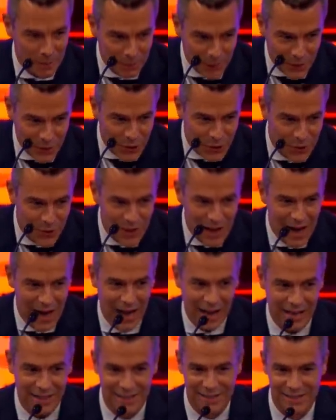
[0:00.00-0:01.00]
But you
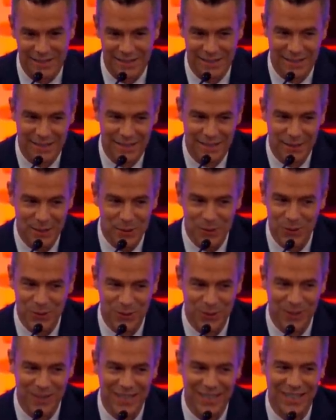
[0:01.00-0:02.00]
guys, you
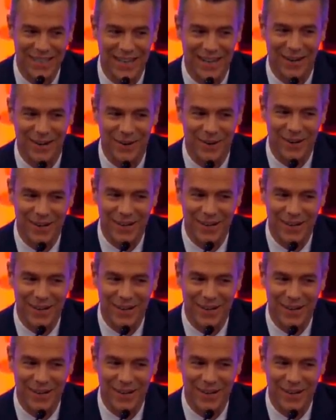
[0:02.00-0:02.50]
stood in there.